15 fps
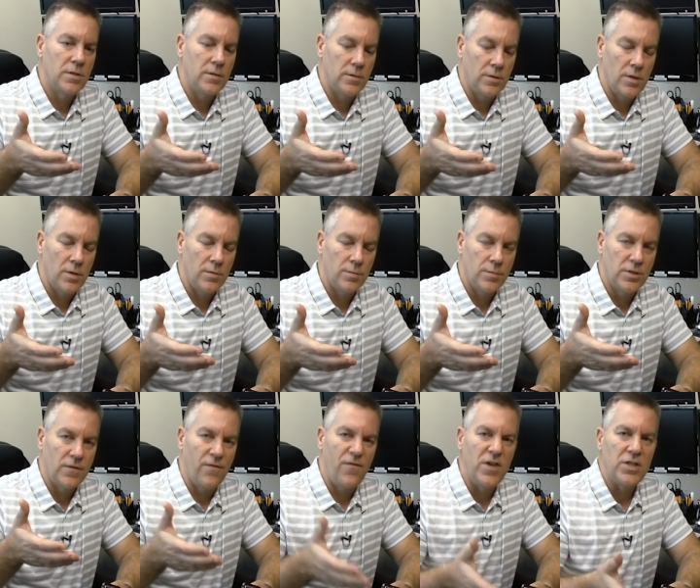you know,
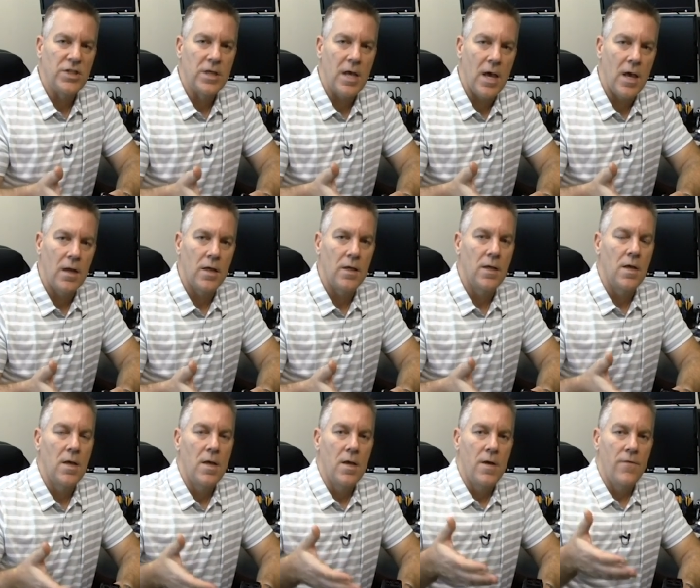sophisticated
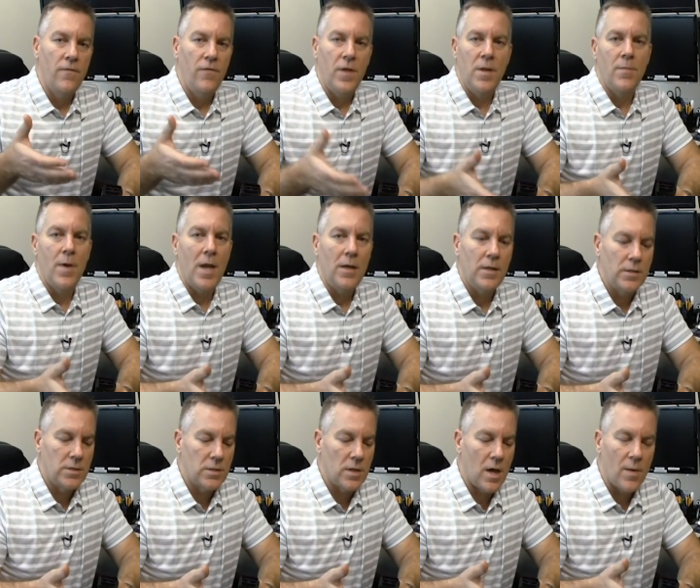fleet
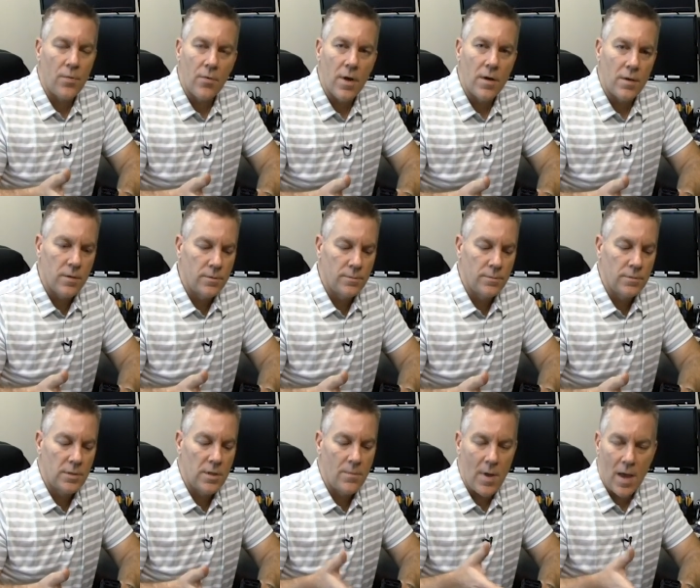maintenance operator
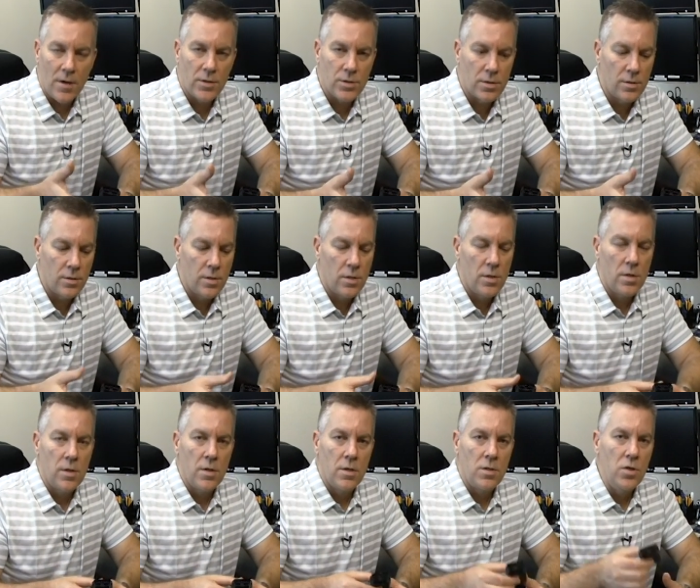and manager,
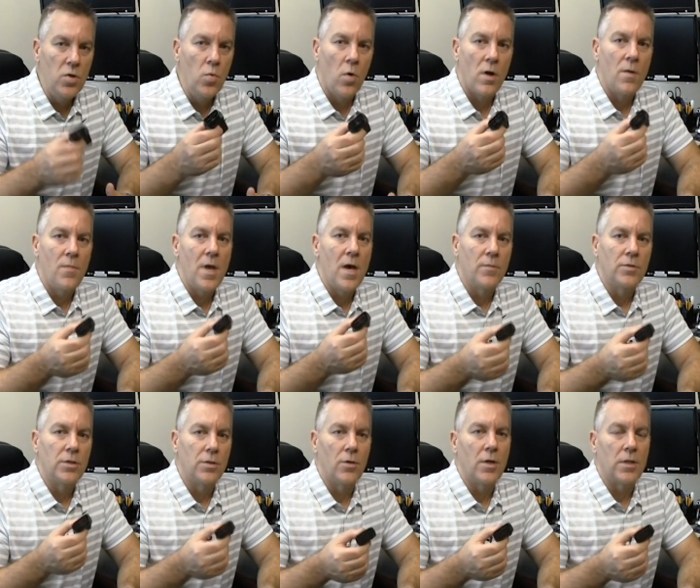you want to be able
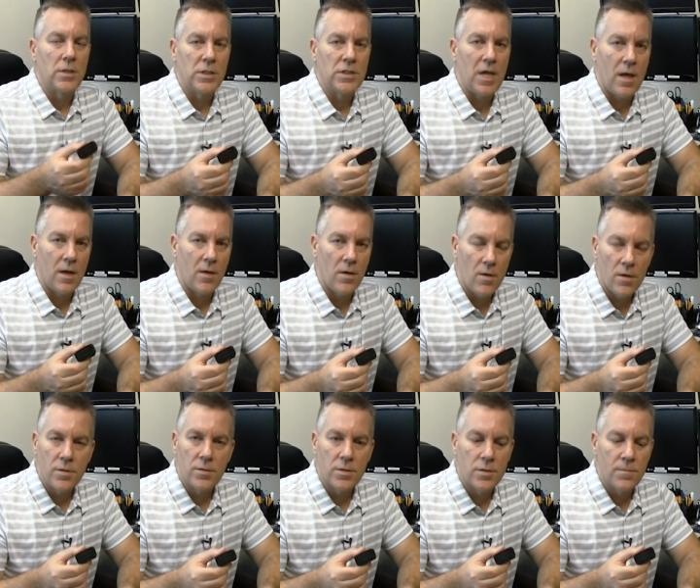to look at the scan
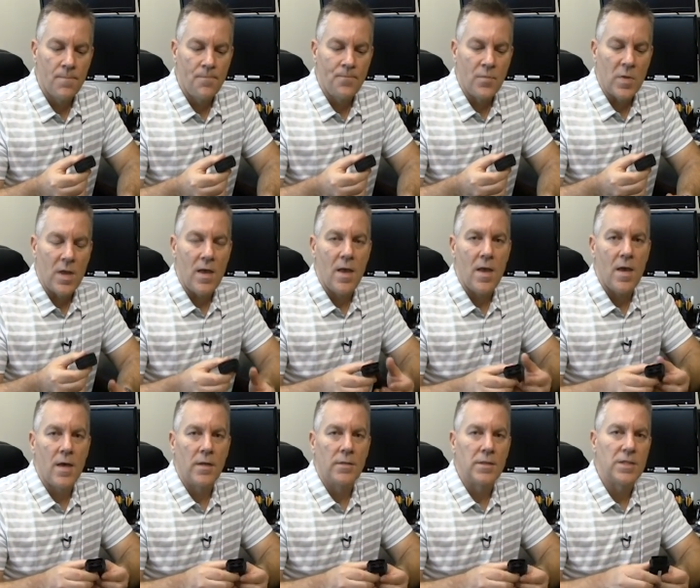codes
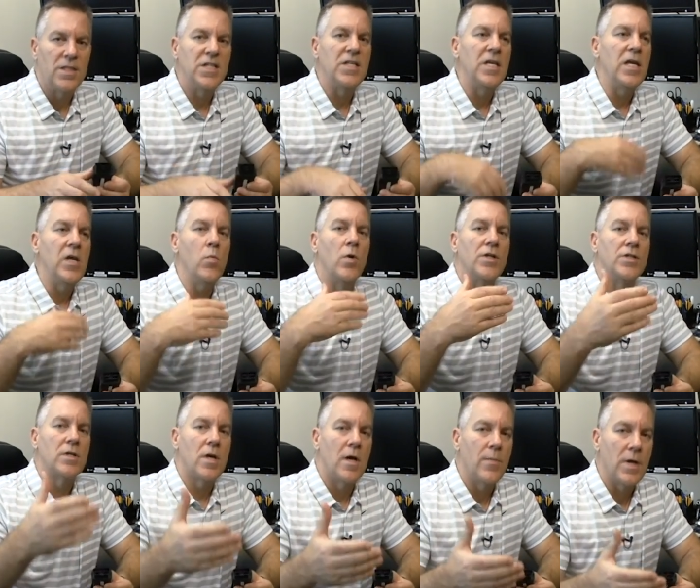and see
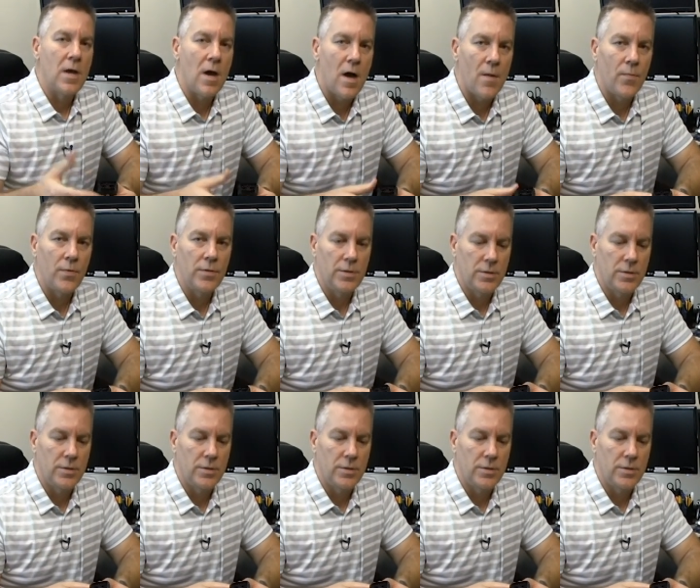what's coming up